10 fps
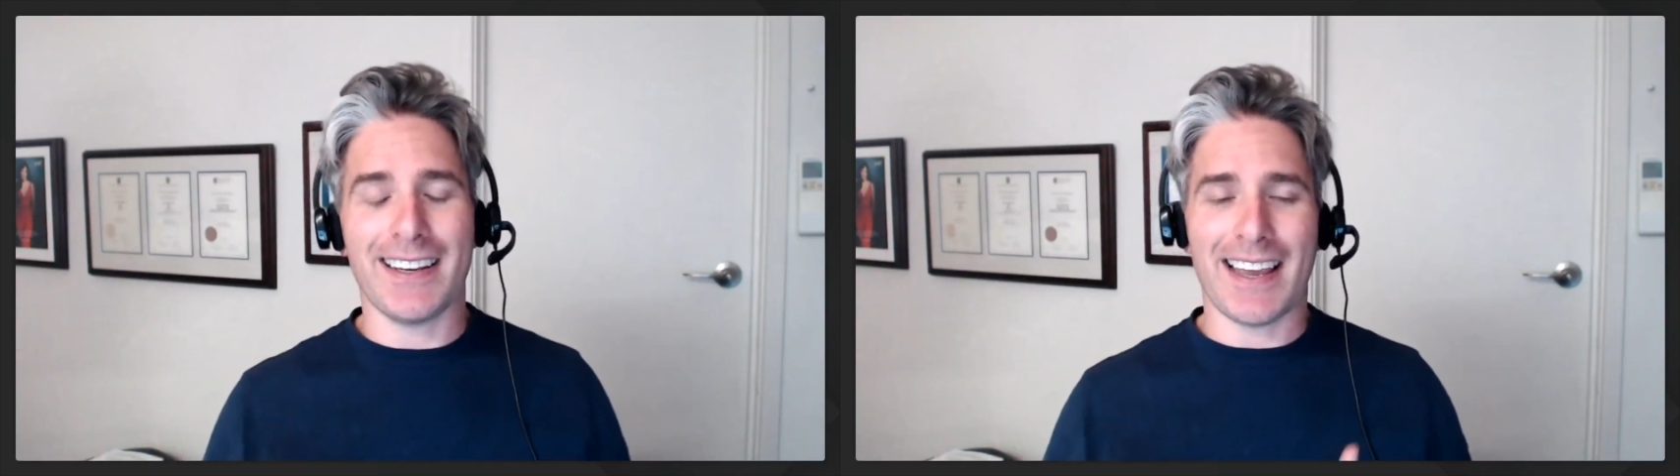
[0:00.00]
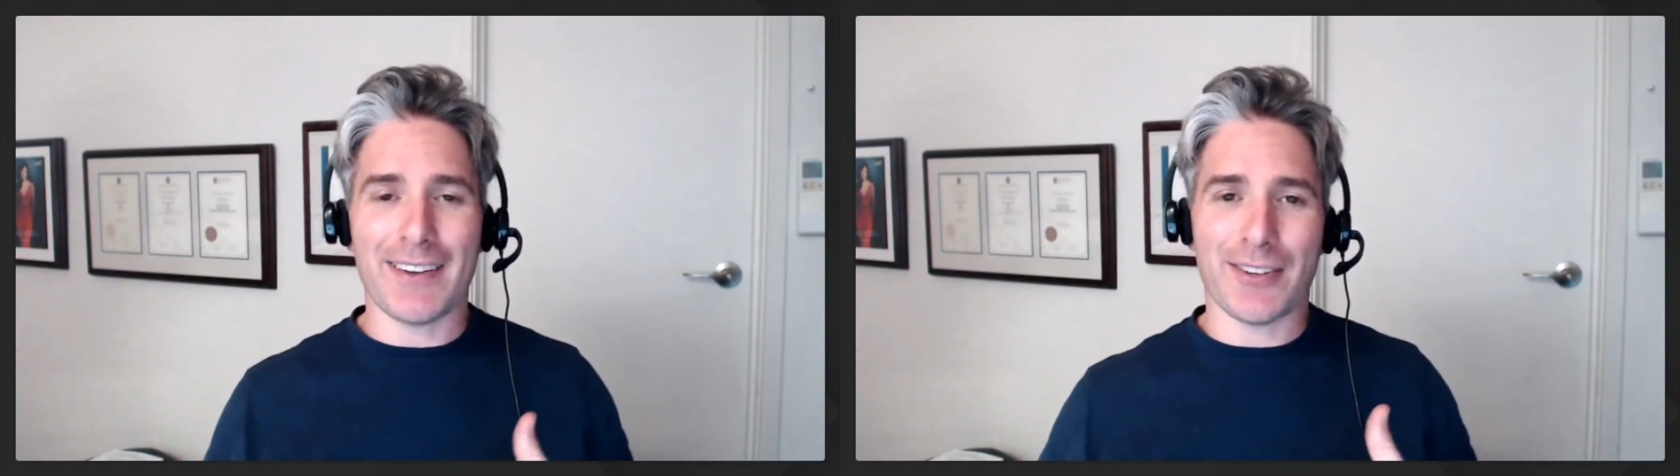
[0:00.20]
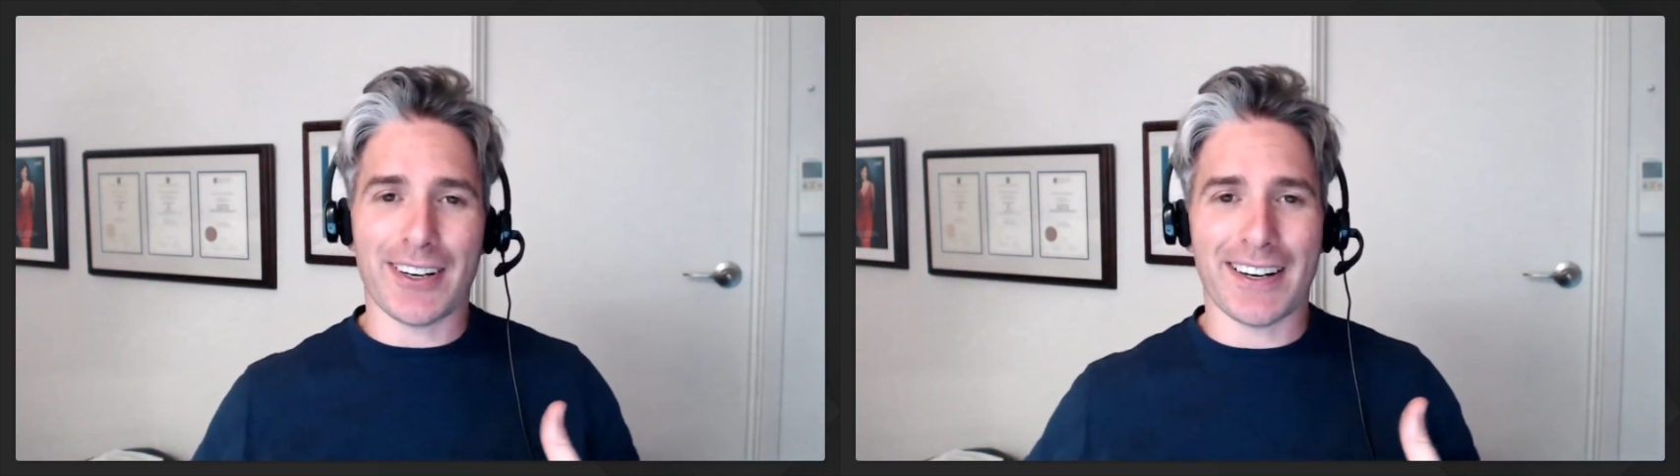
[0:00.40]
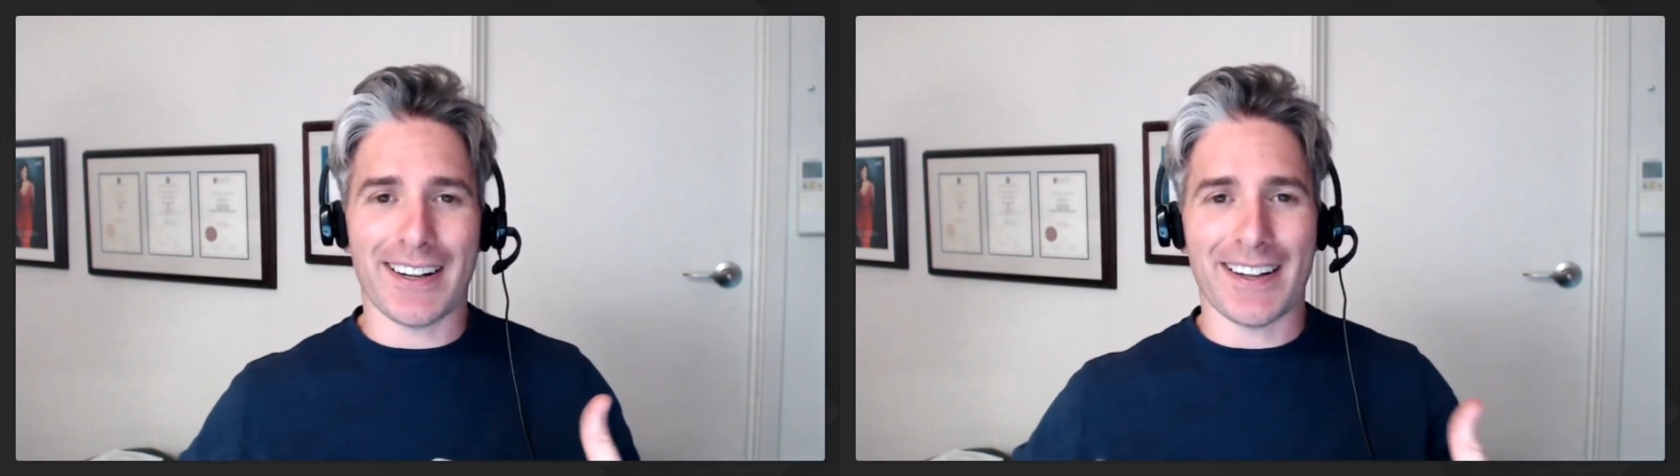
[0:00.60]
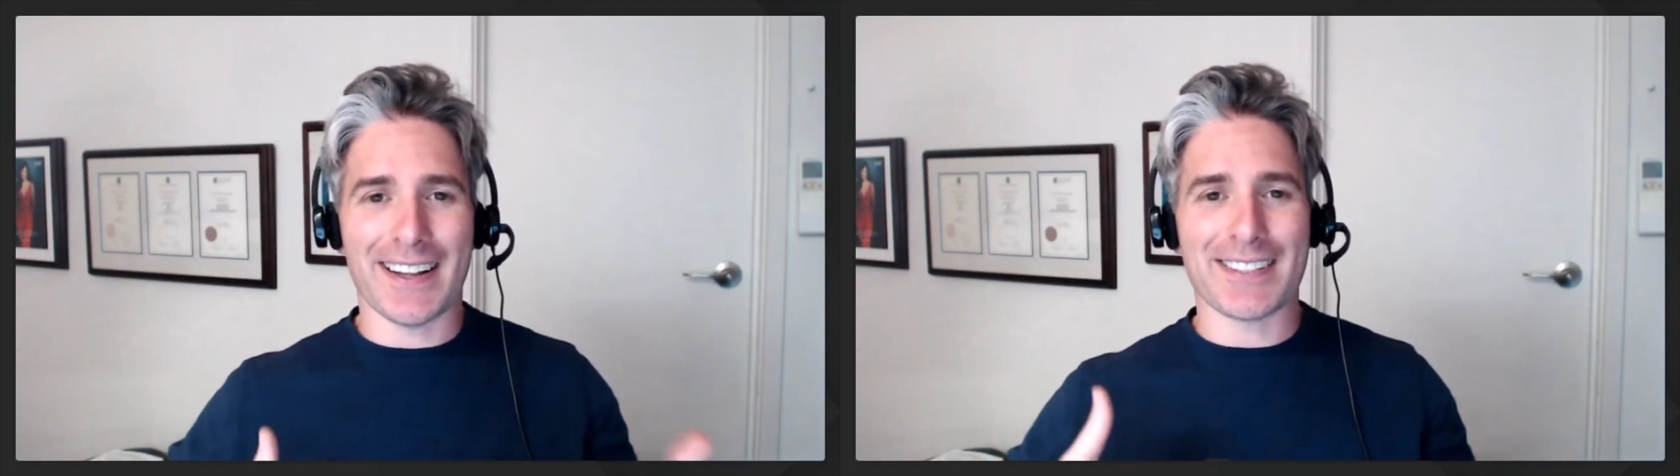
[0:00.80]
even uh,
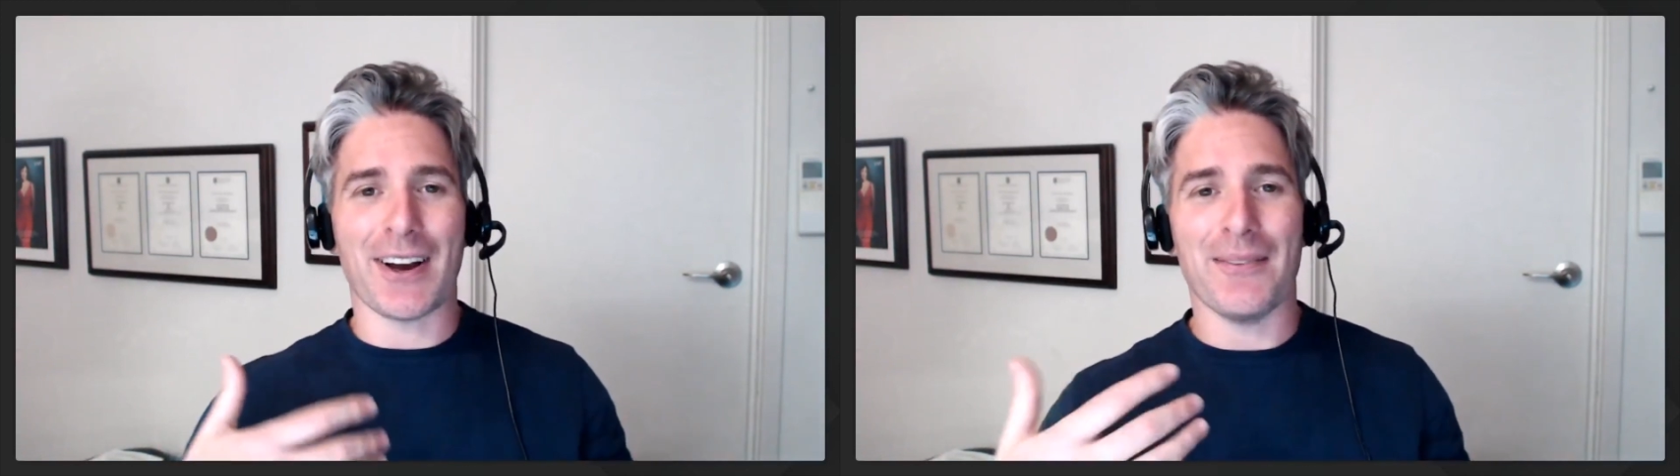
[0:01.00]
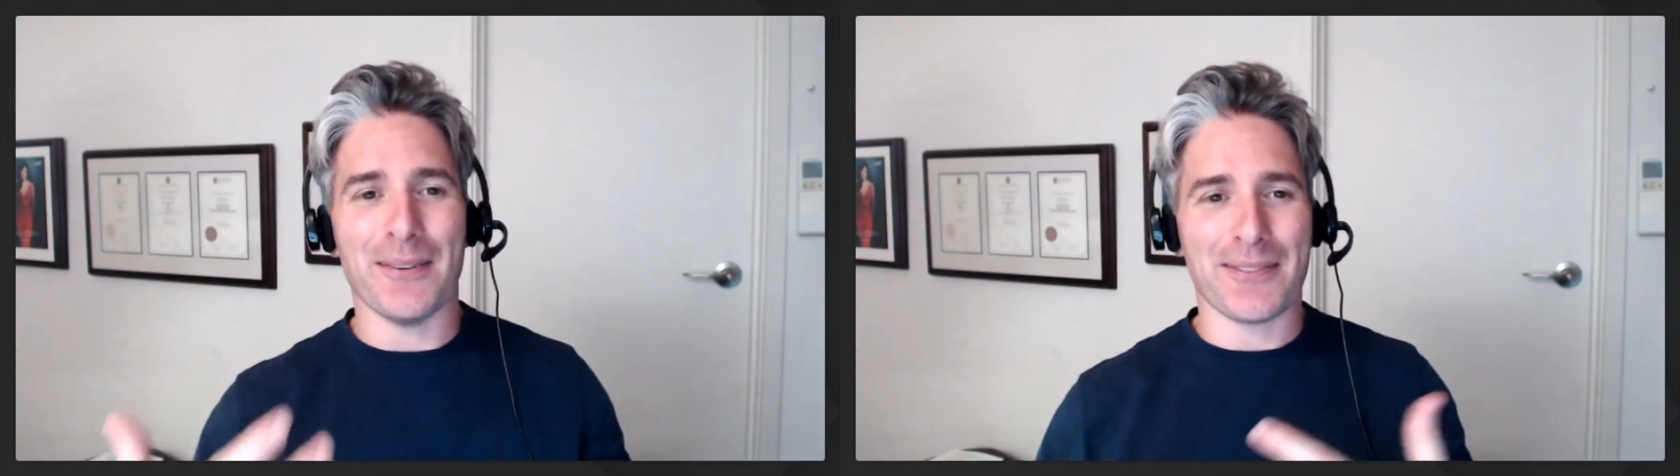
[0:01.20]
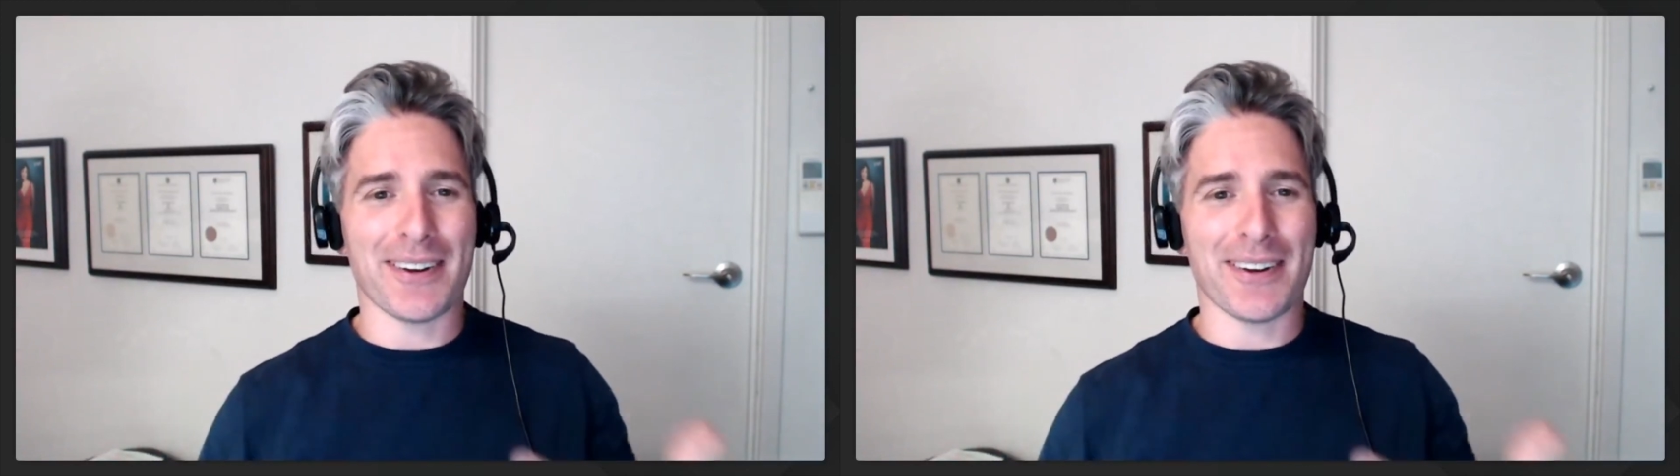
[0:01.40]
a time of,